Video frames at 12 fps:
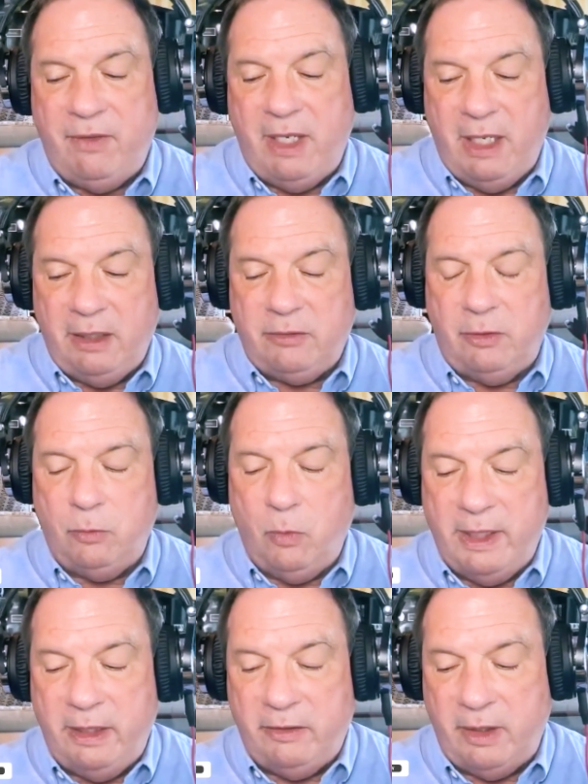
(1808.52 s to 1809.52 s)
to ask is,
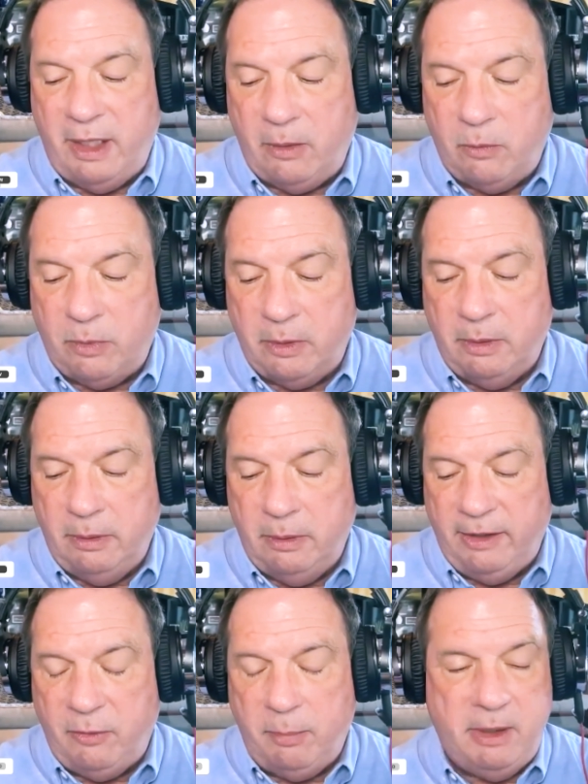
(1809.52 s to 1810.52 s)
what is an outward
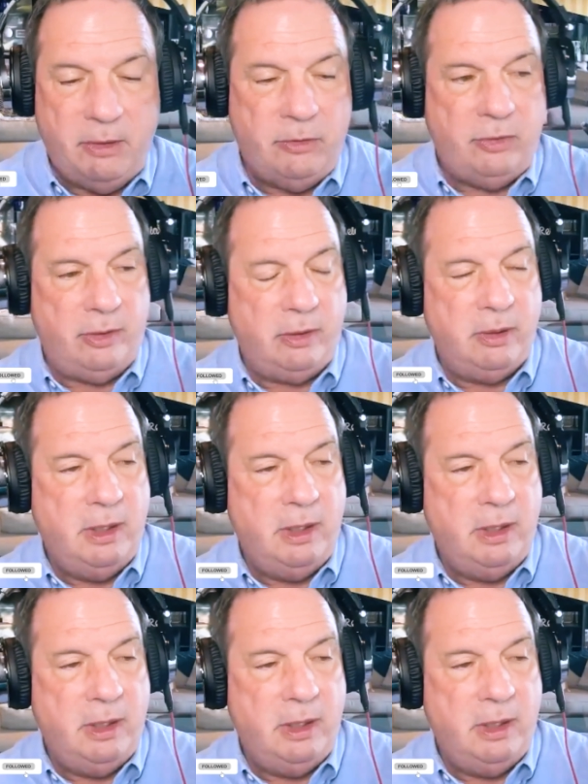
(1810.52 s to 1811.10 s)
expenditure?